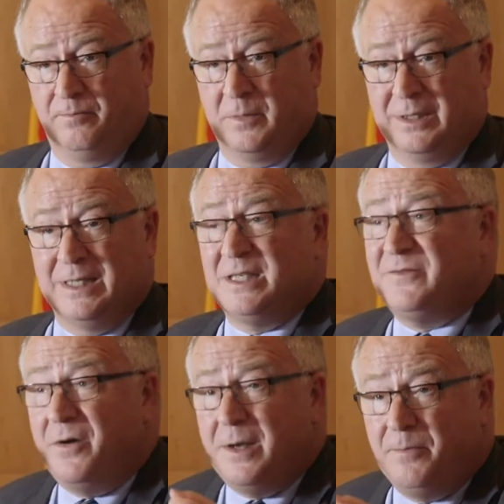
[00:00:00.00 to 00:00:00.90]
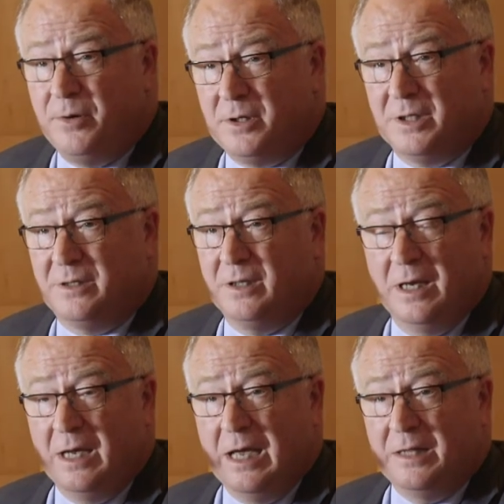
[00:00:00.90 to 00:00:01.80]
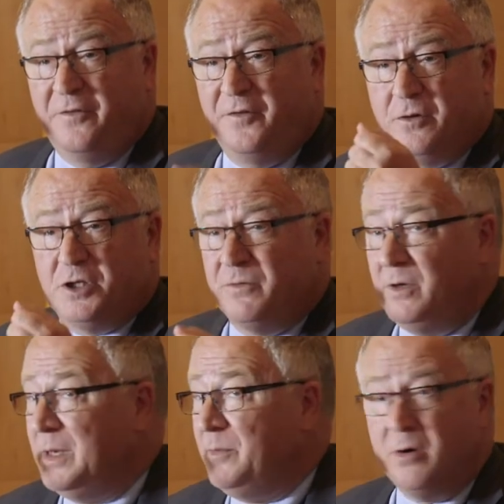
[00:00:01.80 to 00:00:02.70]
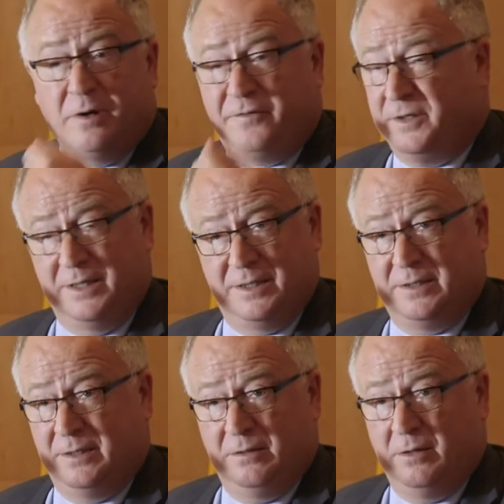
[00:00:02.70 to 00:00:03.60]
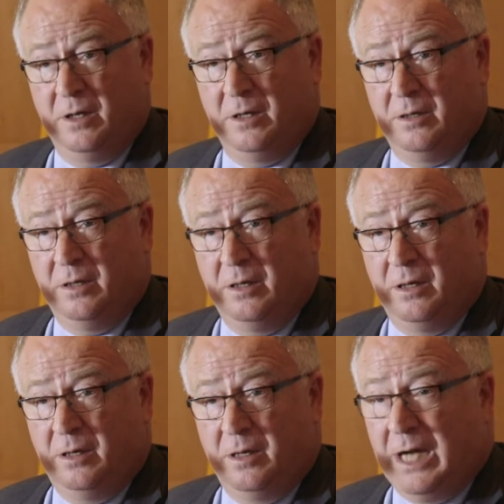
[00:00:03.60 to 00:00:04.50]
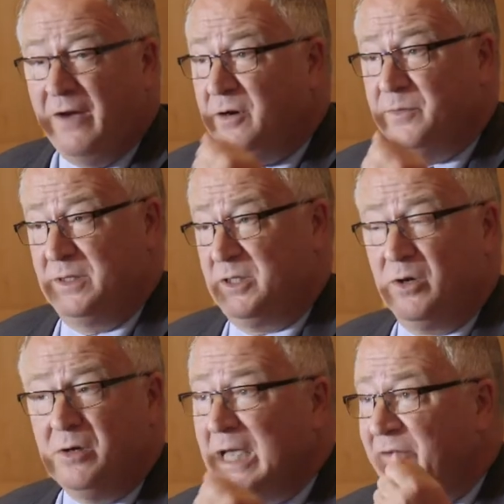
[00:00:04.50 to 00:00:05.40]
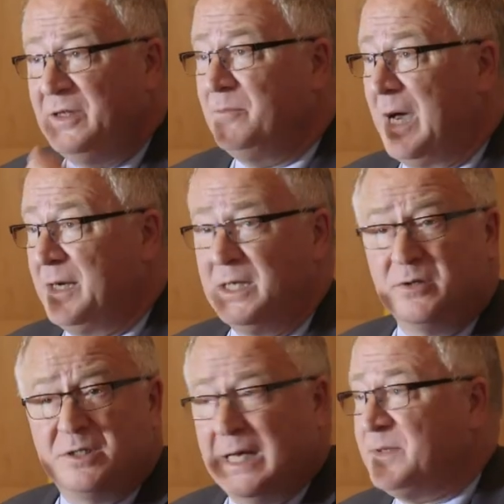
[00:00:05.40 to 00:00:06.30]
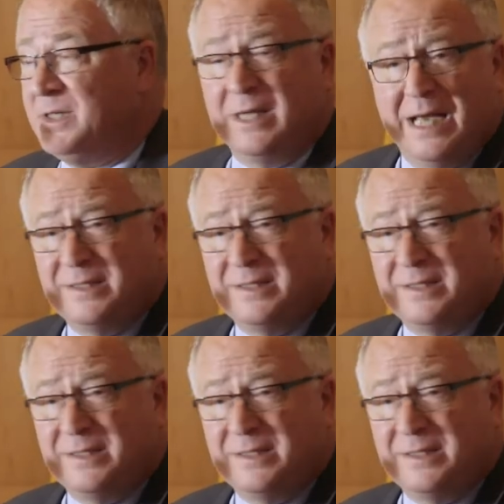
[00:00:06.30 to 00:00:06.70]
This is very important. The future will be more of this. Governments don't have the money to subsidize